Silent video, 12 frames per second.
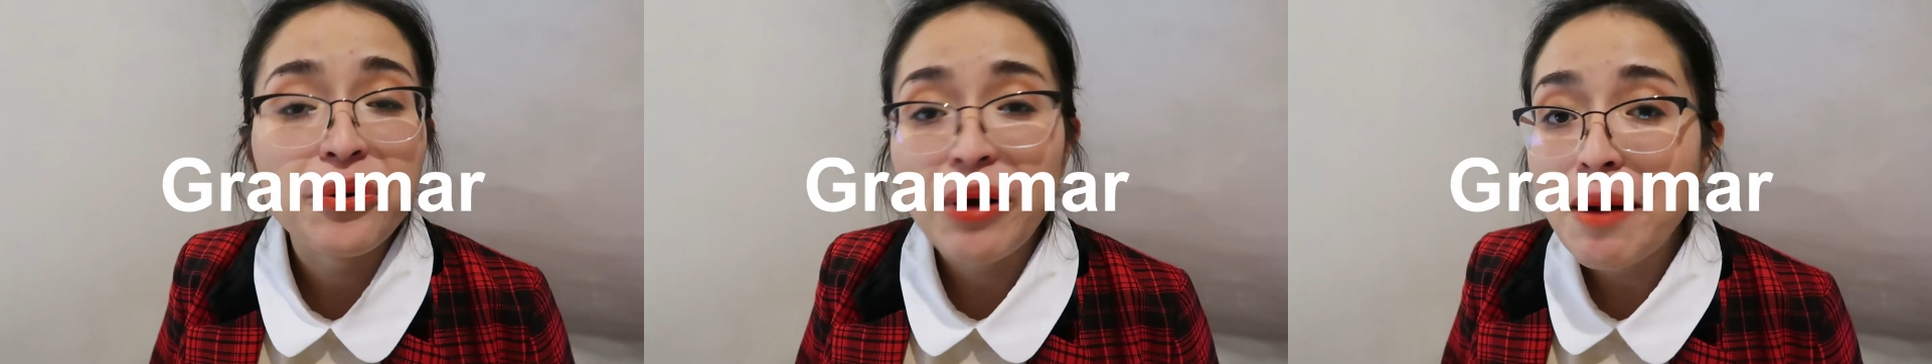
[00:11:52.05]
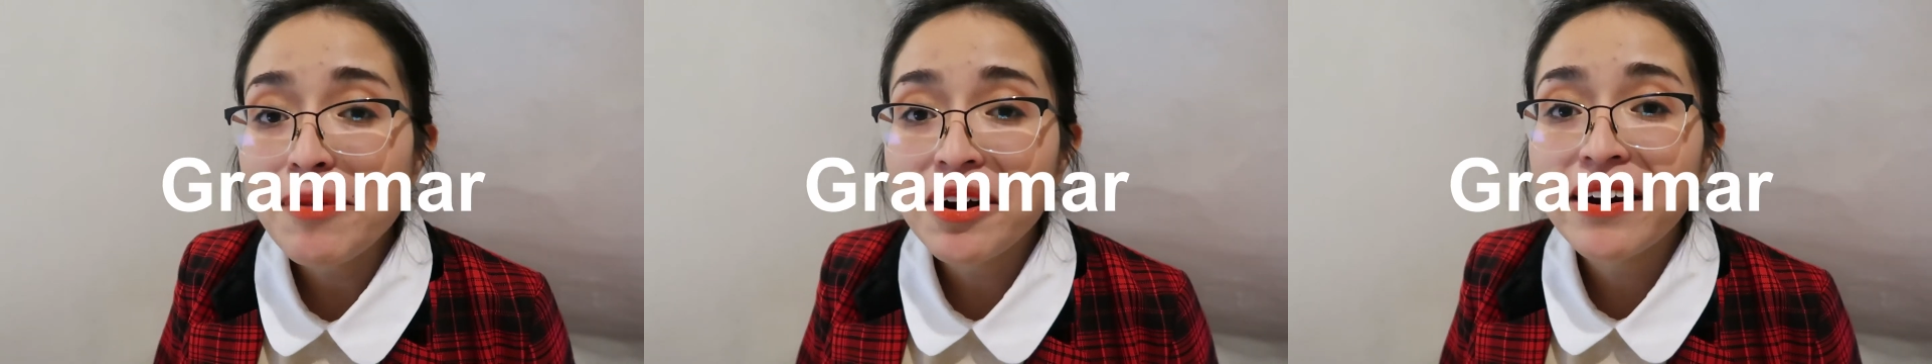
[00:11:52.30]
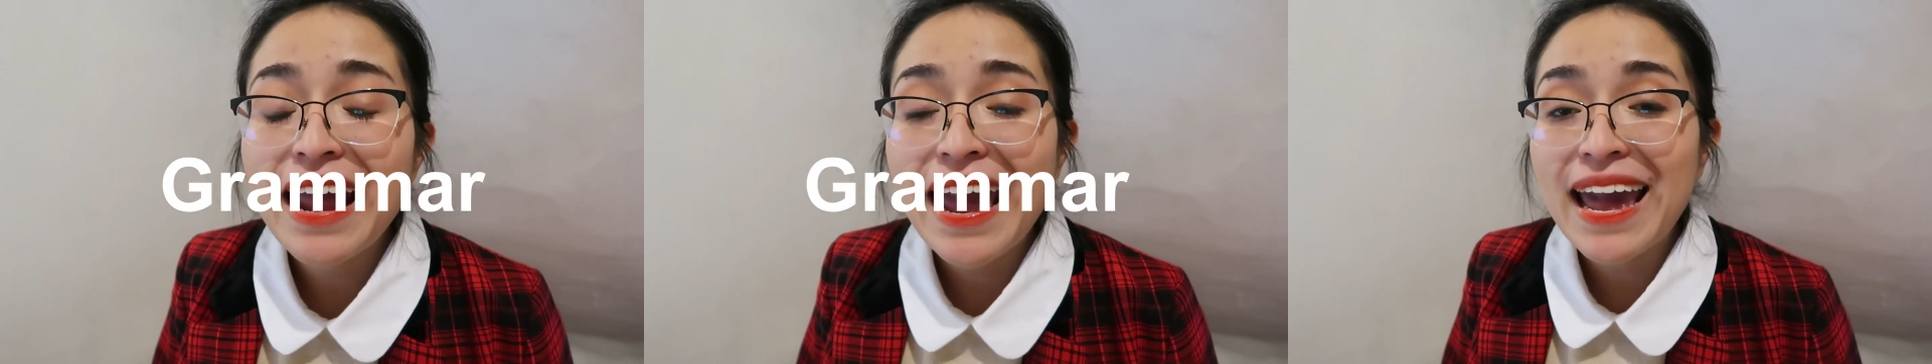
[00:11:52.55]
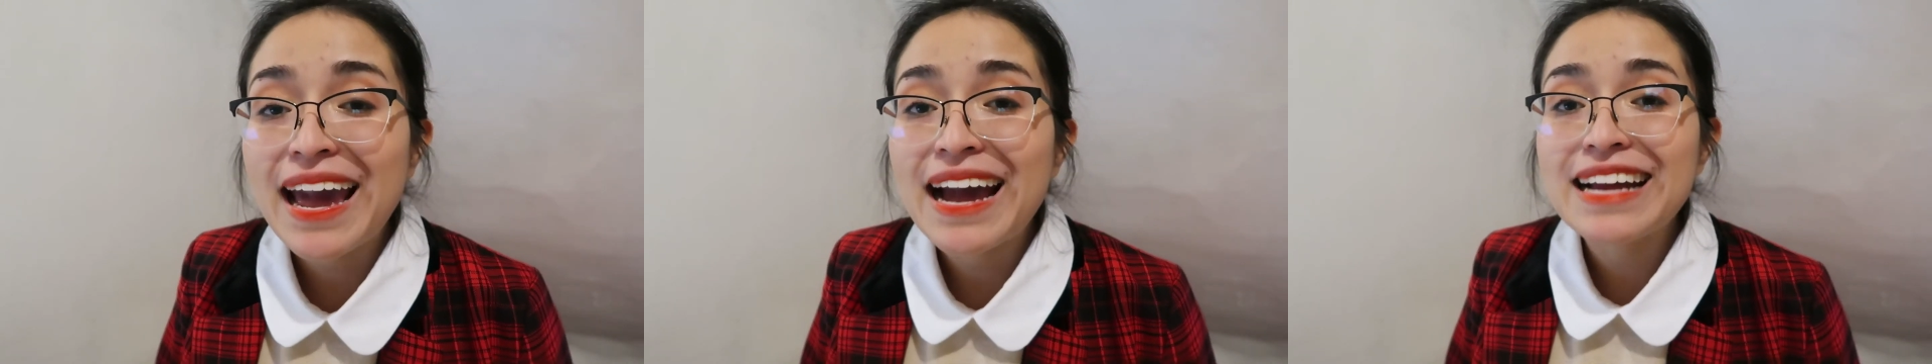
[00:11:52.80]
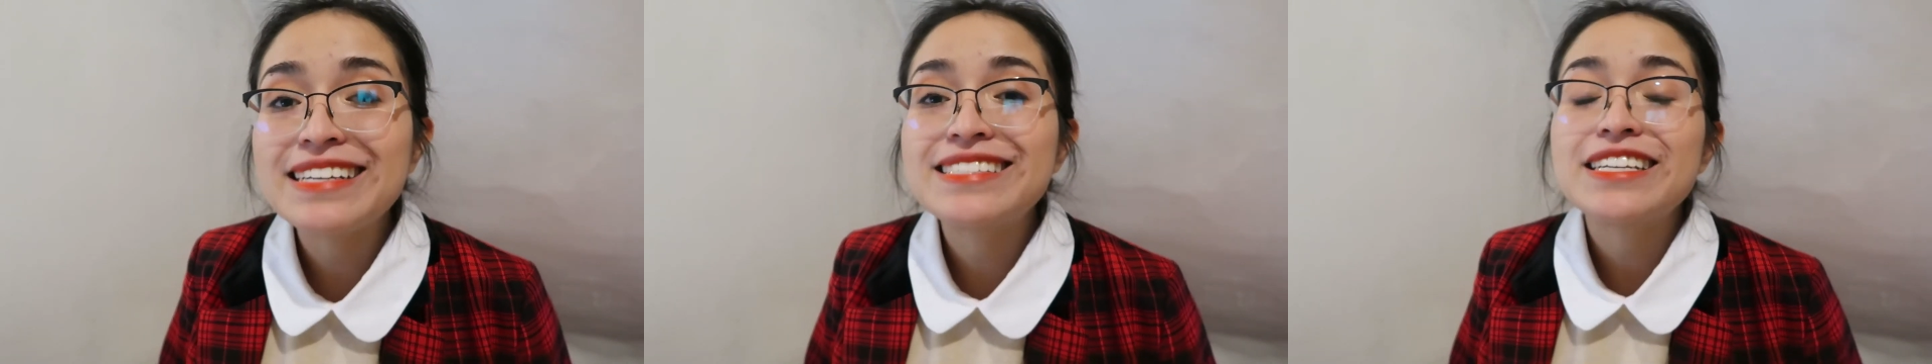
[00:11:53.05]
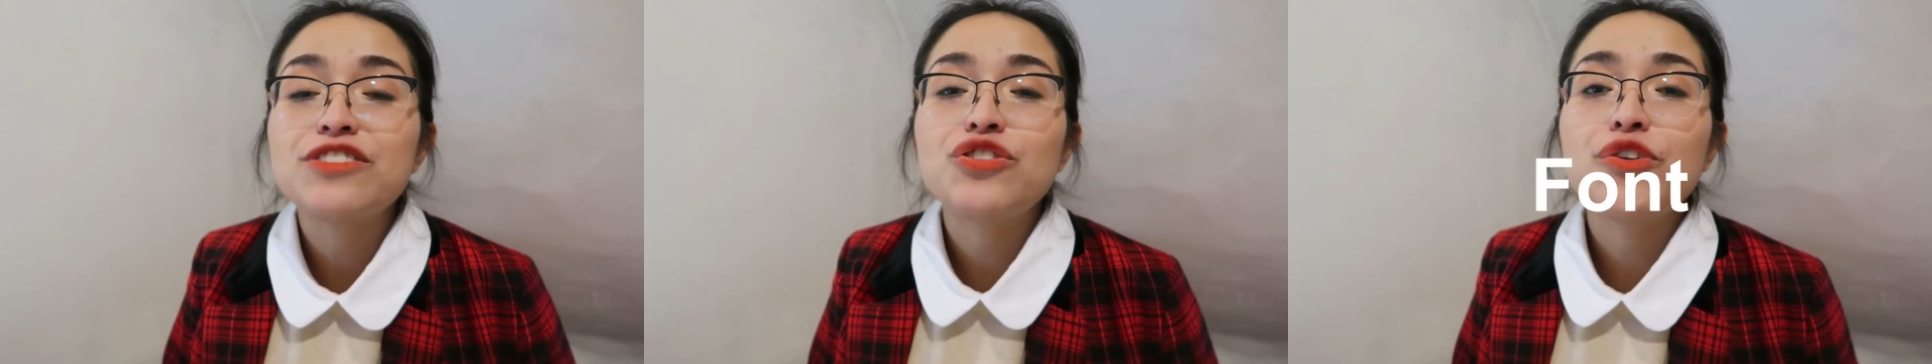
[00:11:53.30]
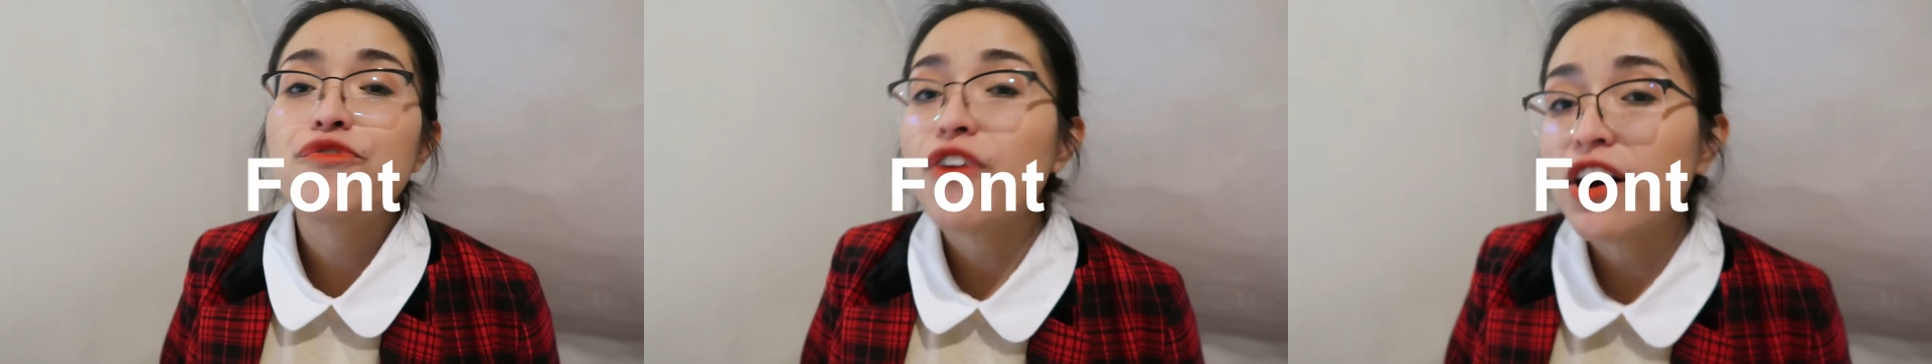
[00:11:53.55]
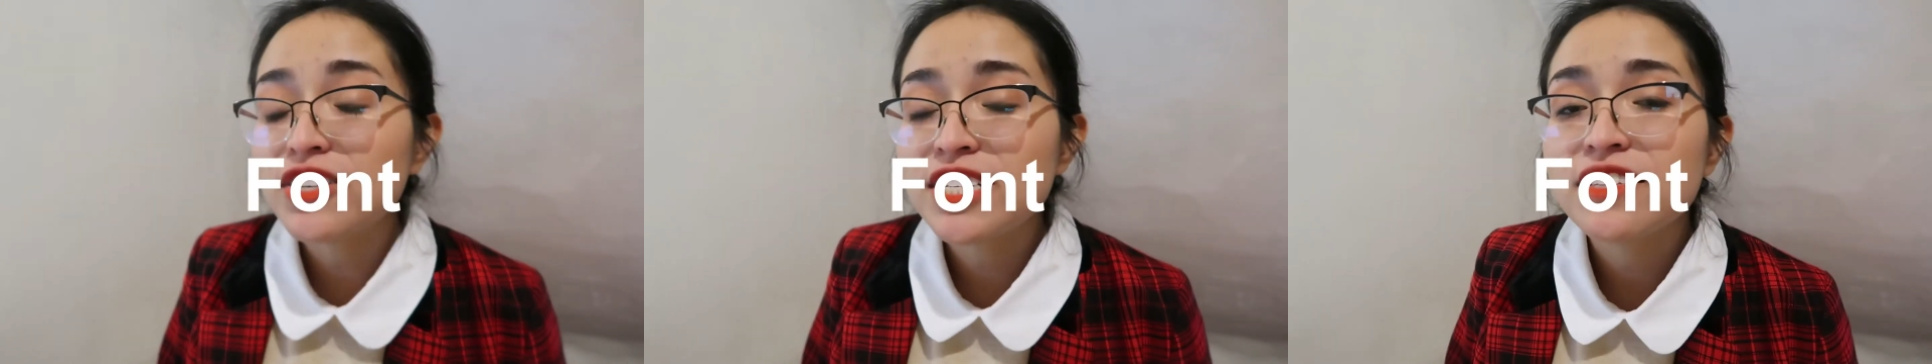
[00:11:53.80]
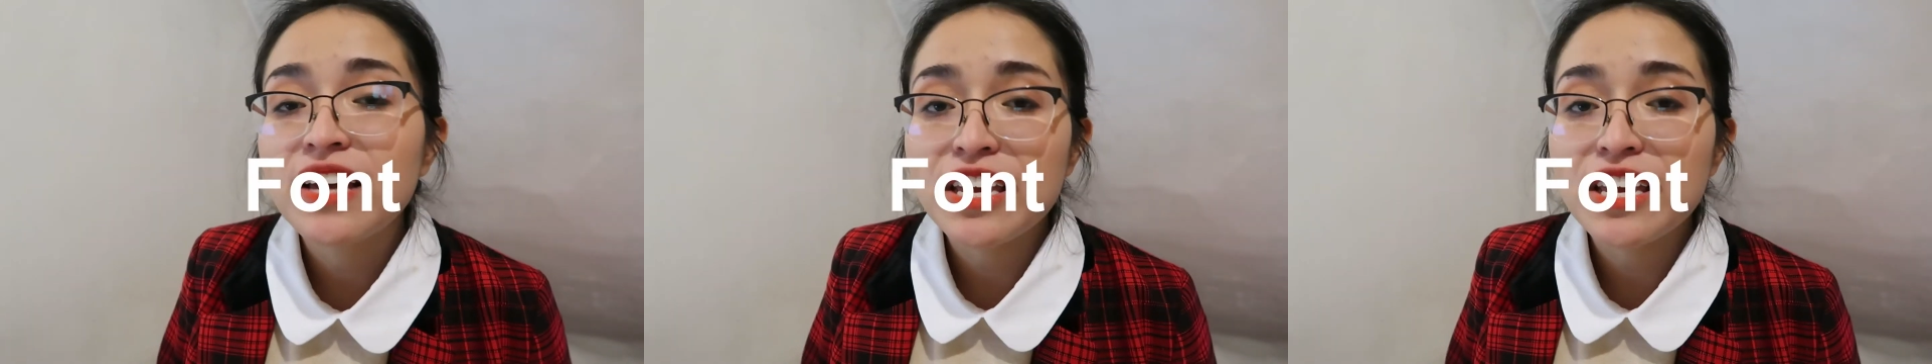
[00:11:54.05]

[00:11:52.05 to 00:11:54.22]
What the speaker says: grammar, and the font